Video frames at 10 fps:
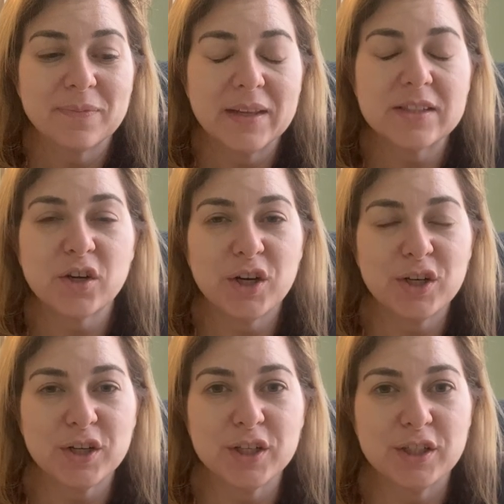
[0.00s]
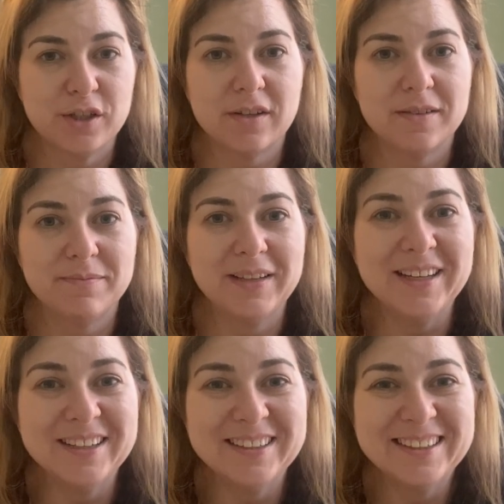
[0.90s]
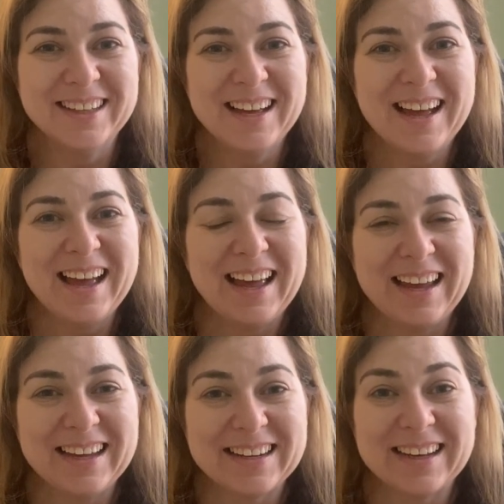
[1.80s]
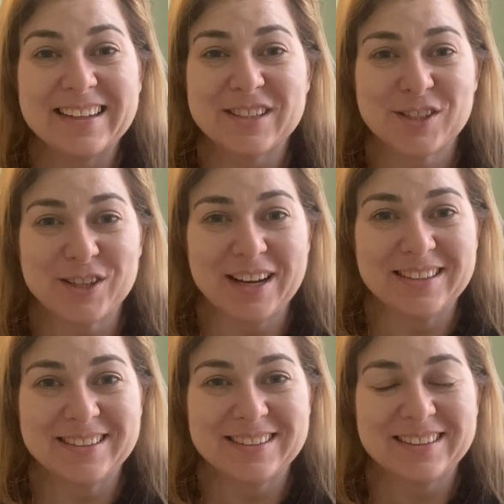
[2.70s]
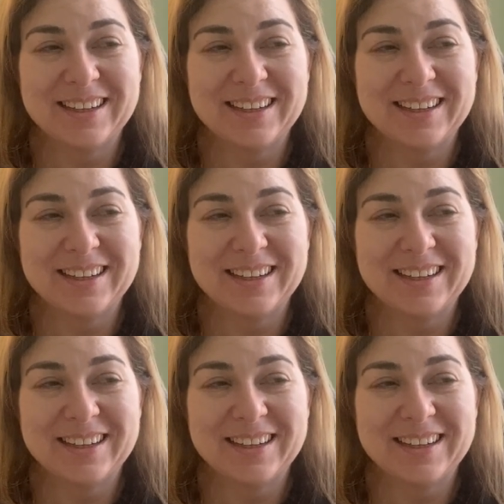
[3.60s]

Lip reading: it's a hard job and I get stressed.